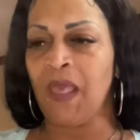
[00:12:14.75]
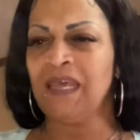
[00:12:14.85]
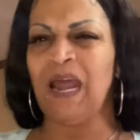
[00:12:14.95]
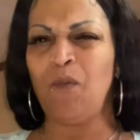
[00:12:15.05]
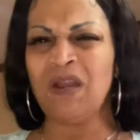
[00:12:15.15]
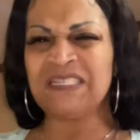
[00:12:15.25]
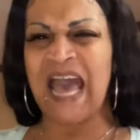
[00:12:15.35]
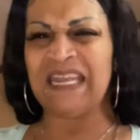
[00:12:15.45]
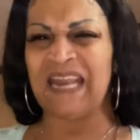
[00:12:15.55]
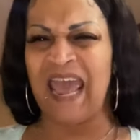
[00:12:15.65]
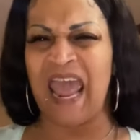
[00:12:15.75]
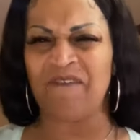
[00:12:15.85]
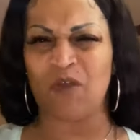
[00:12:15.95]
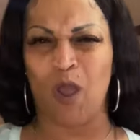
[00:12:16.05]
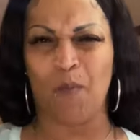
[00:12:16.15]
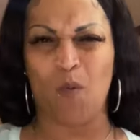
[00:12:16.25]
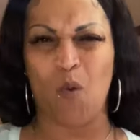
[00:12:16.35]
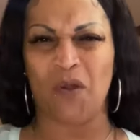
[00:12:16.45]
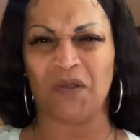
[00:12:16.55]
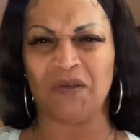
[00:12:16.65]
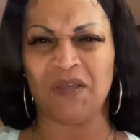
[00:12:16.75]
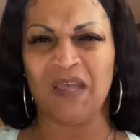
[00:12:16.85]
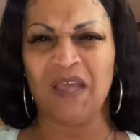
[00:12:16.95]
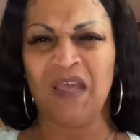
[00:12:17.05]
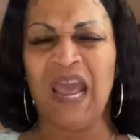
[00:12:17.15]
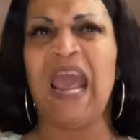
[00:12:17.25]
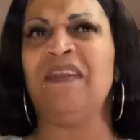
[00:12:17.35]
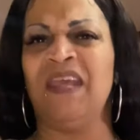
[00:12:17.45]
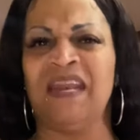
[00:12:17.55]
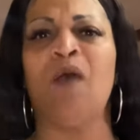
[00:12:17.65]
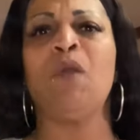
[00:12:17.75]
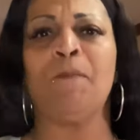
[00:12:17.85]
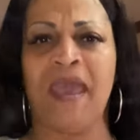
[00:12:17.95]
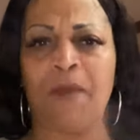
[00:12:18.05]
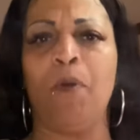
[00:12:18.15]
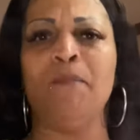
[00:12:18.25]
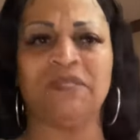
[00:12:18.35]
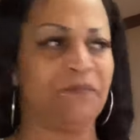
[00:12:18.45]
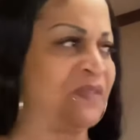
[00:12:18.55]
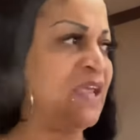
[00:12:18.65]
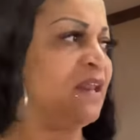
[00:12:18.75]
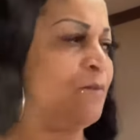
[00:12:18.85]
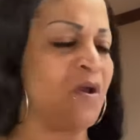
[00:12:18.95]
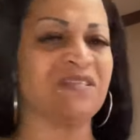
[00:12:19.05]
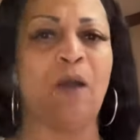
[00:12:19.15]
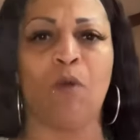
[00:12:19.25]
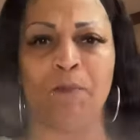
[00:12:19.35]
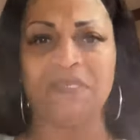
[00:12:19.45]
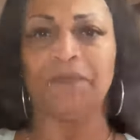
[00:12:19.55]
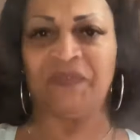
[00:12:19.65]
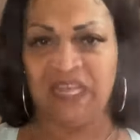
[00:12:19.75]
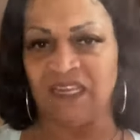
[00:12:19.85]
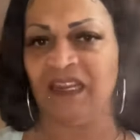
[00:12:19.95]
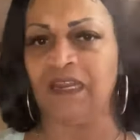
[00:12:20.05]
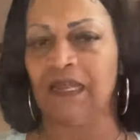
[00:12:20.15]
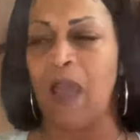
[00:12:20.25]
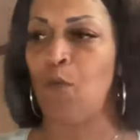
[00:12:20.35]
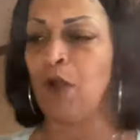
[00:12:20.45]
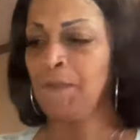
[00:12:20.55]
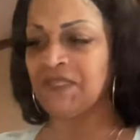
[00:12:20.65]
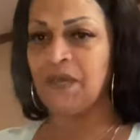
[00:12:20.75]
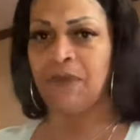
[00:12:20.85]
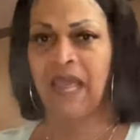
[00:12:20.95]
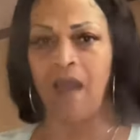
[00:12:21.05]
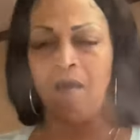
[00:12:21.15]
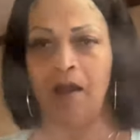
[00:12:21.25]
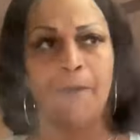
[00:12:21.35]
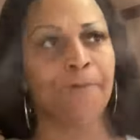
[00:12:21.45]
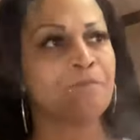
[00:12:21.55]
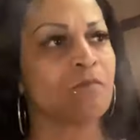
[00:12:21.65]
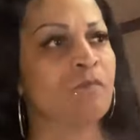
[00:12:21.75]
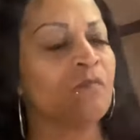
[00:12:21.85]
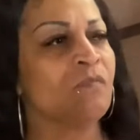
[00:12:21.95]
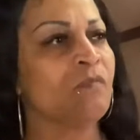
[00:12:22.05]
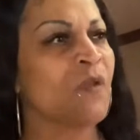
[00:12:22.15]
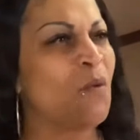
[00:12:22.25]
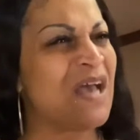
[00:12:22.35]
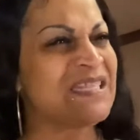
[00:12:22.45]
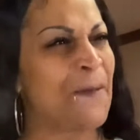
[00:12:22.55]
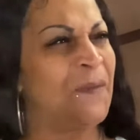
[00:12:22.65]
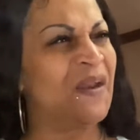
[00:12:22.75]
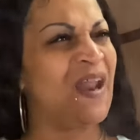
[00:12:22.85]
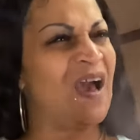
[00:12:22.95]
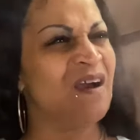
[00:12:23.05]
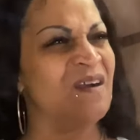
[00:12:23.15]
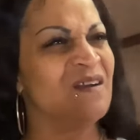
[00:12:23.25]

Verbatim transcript: And I want to say I did a half a cup of water. And then I went back and put me some thickening because I wanted me some thickening in it. I wanted me some of that, um, what else I put in there?